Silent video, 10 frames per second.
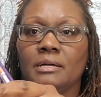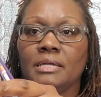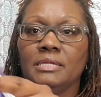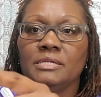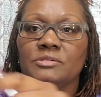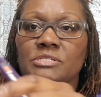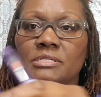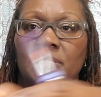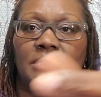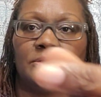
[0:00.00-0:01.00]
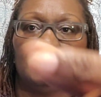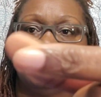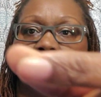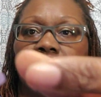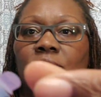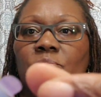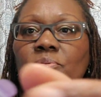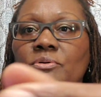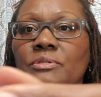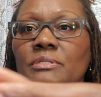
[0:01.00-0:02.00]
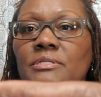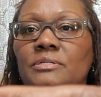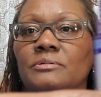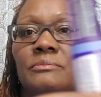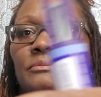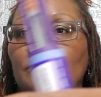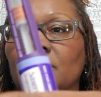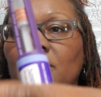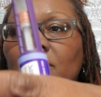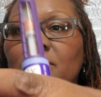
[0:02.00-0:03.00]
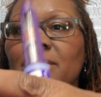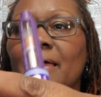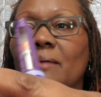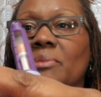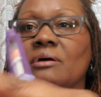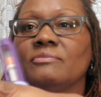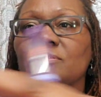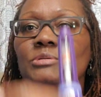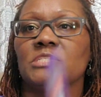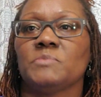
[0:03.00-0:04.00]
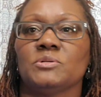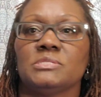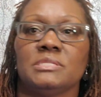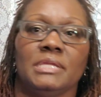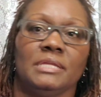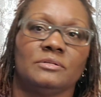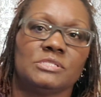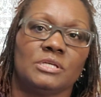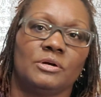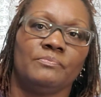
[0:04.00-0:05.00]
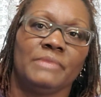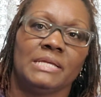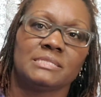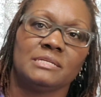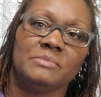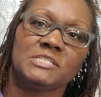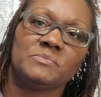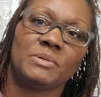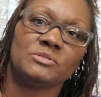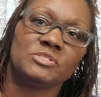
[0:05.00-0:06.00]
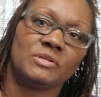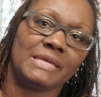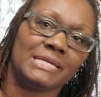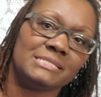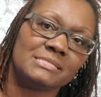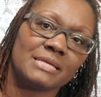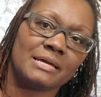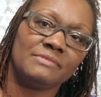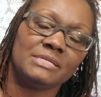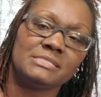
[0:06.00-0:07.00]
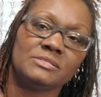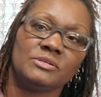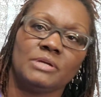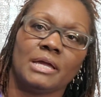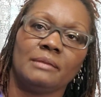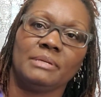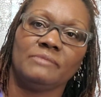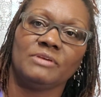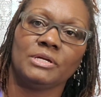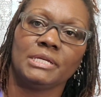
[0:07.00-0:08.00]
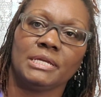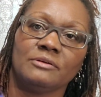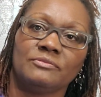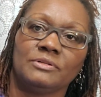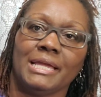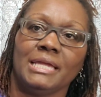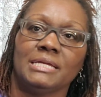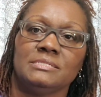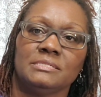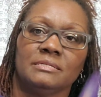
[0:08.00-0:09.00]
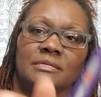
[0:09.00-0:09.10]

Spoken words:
here's the needle. You pull the little tab off to expose the needle. So it's going to be exposed on the inside of this, so you got to be very careful, and